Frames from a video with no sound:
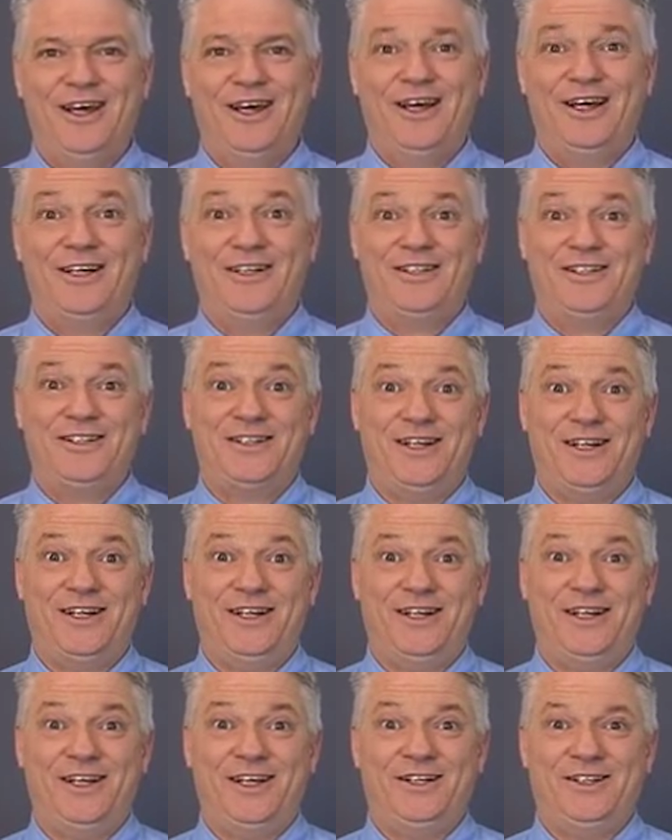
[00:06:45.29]
It's
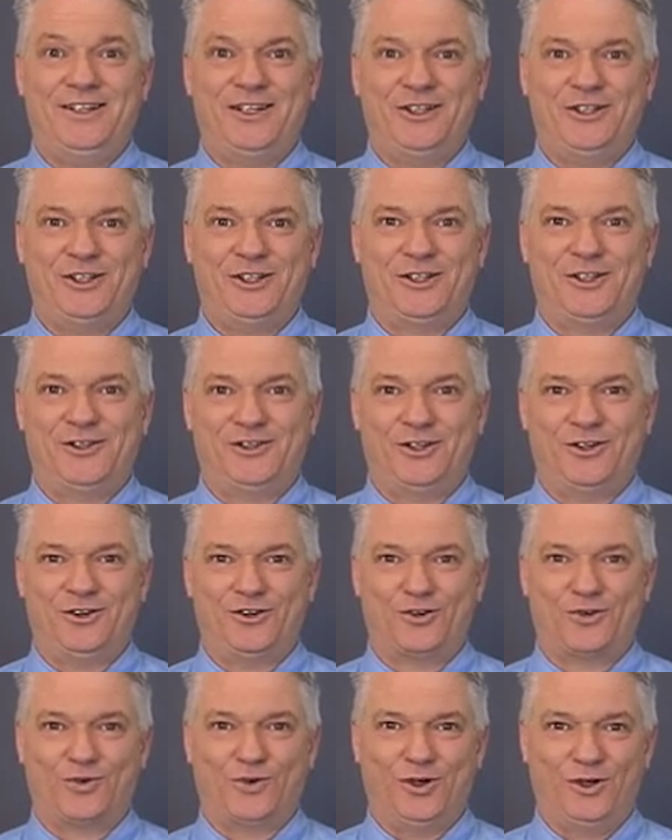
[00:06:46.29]
sending a digital
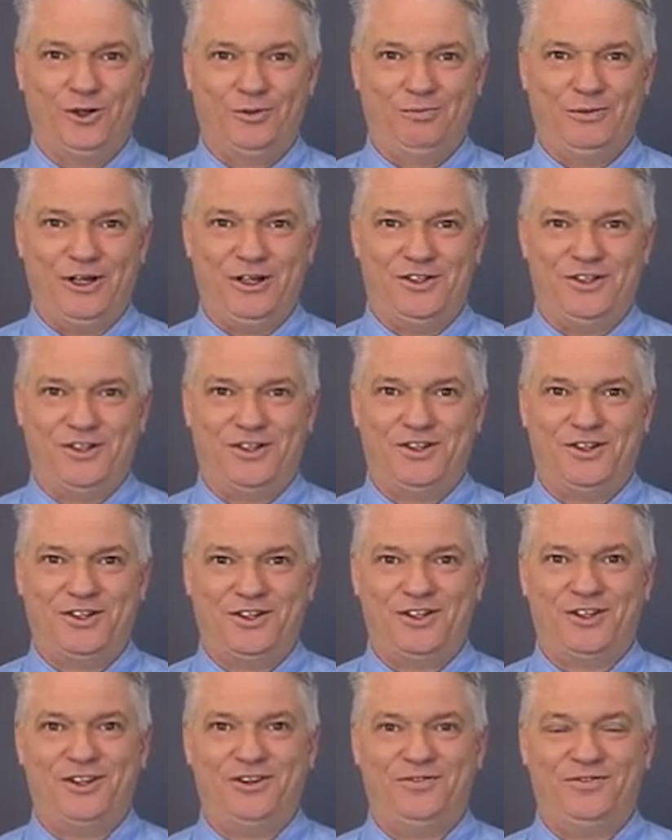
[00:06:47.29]
control message
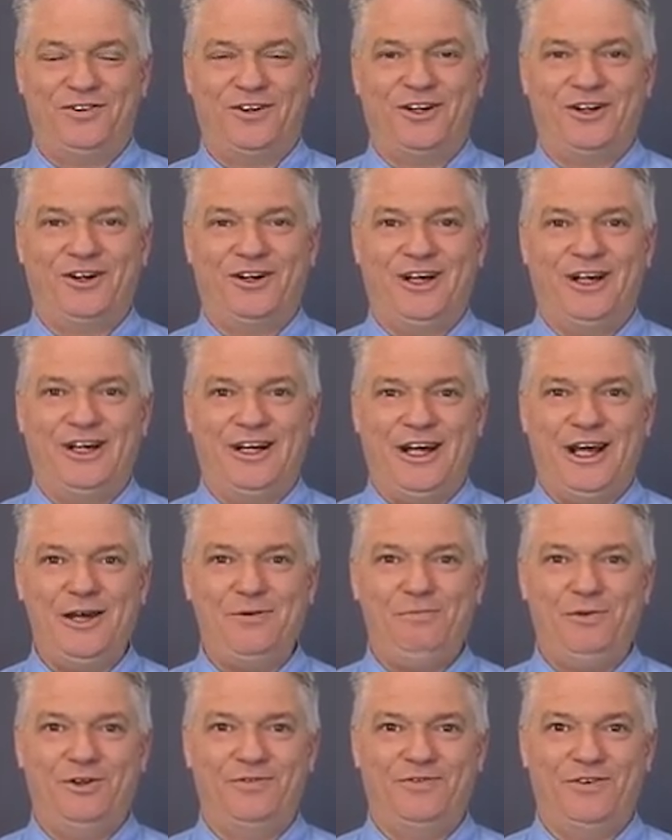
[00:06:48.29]
to the far end
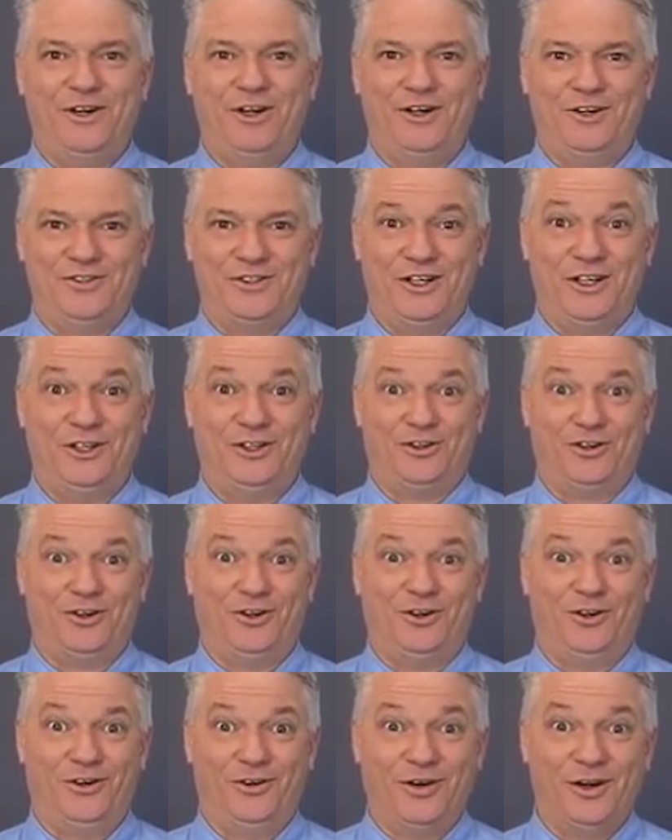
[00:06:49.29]
amplifier saying,
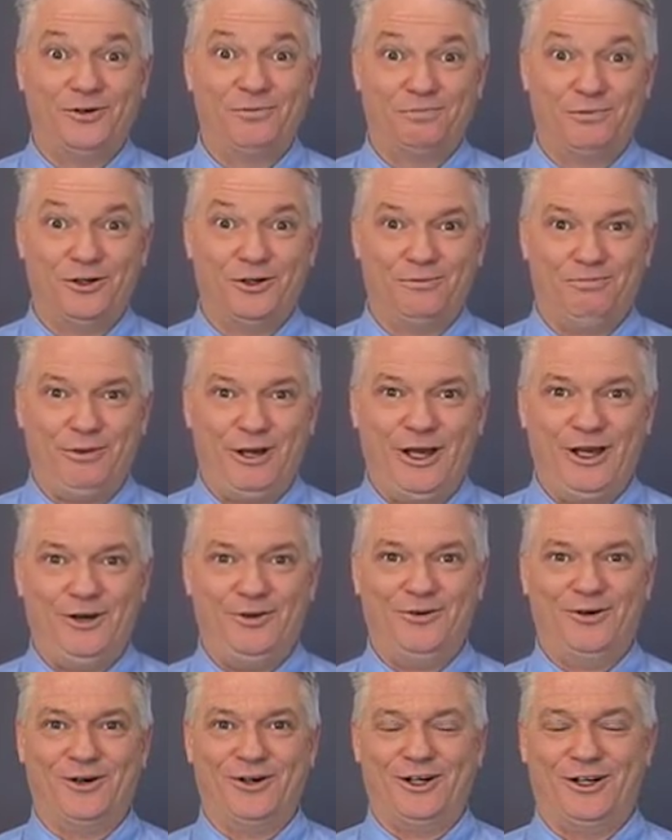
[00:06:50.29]
turn your output
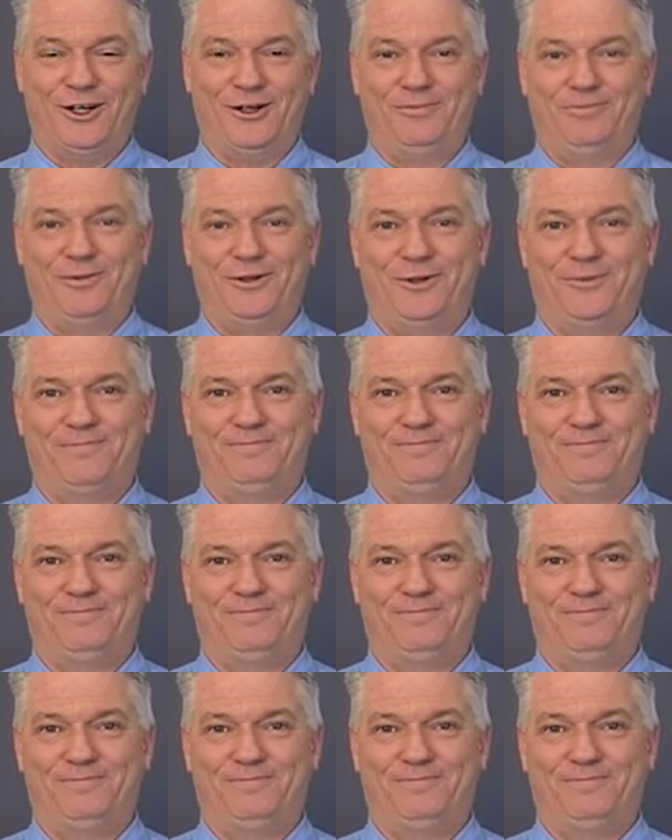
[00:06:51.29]
power up.